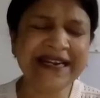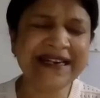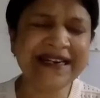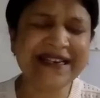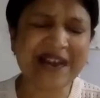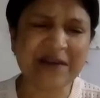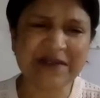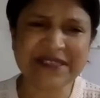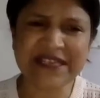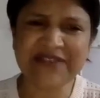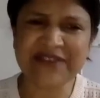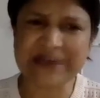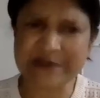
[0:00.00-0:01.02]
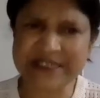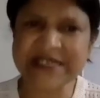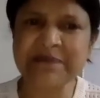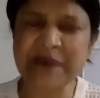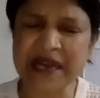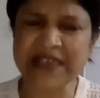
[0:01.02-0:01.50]
Indian dramas are famous
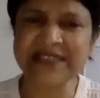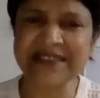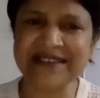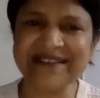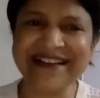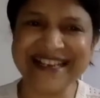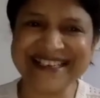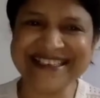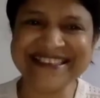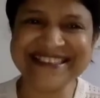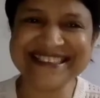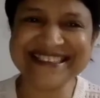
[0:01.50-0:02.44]
in Pakistan, right?